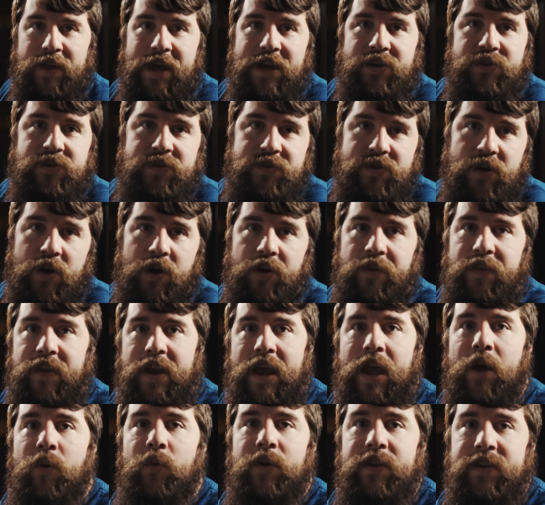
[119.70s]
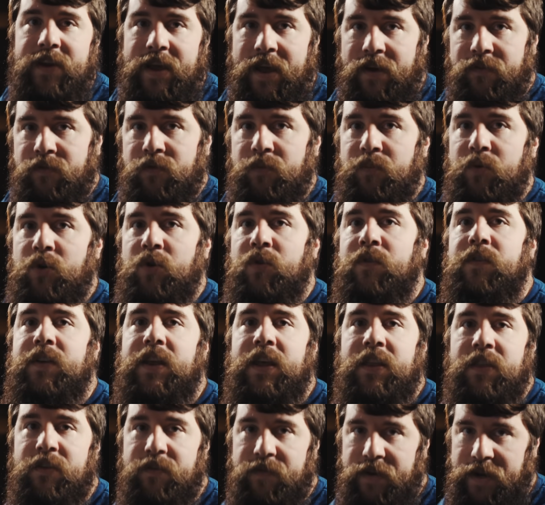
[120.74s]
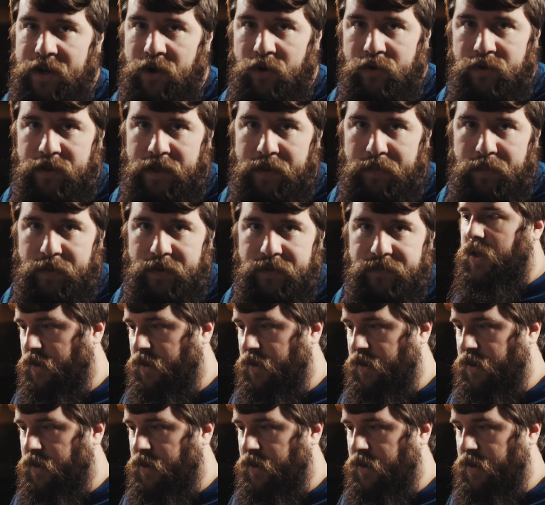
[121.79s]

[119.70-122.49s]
flashes are that I want to have removed in the video clip.